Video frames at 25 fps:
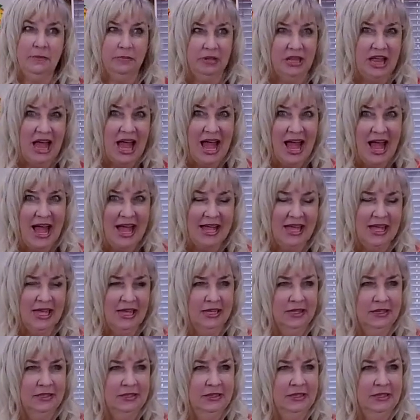black,
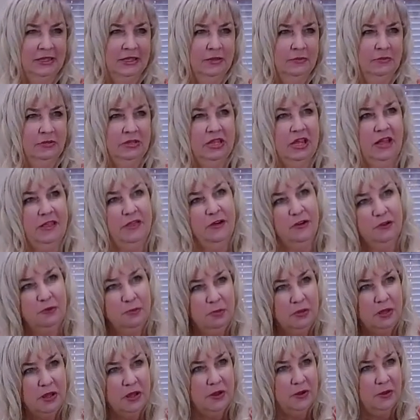but then there's
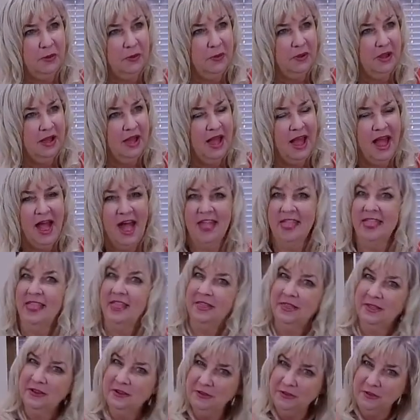blue, and
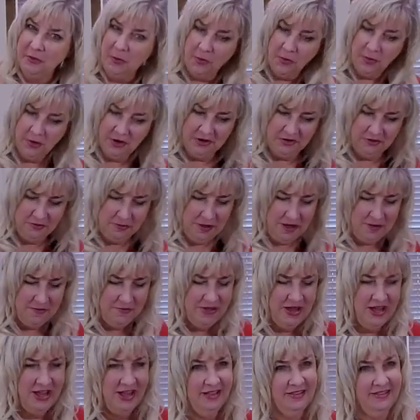then there's orange
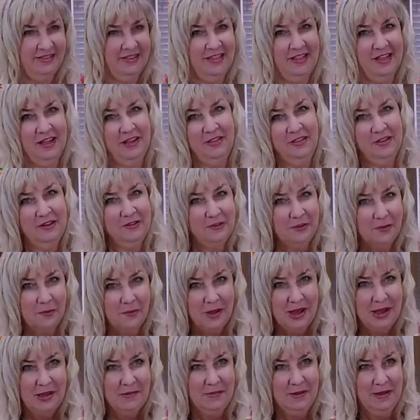pumpkins, and then there's a
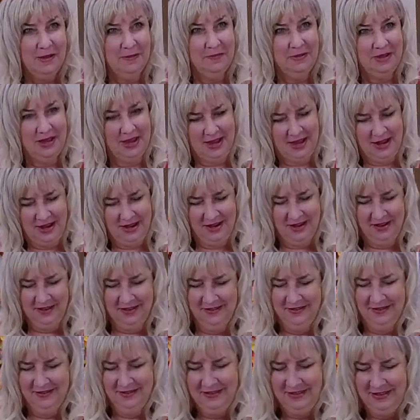white pumpkin.
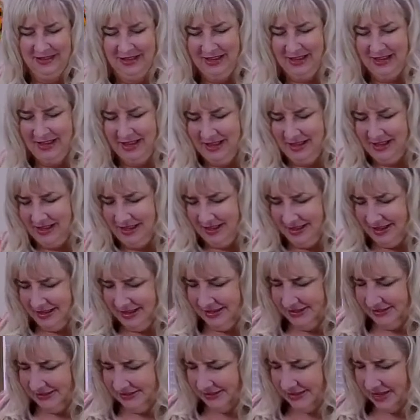
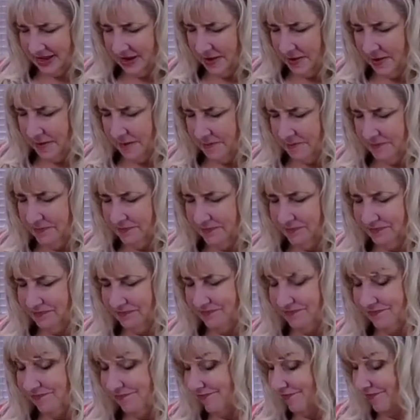So
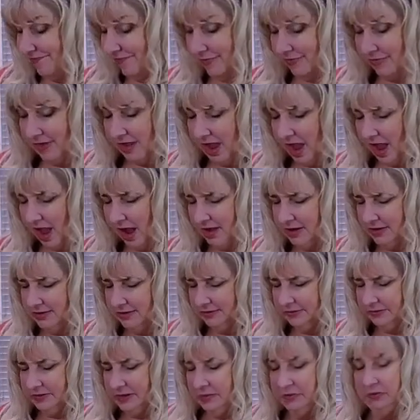
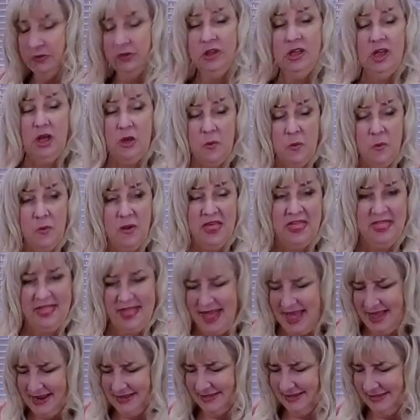we will go with
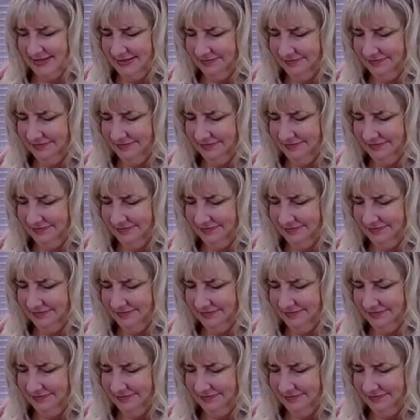that.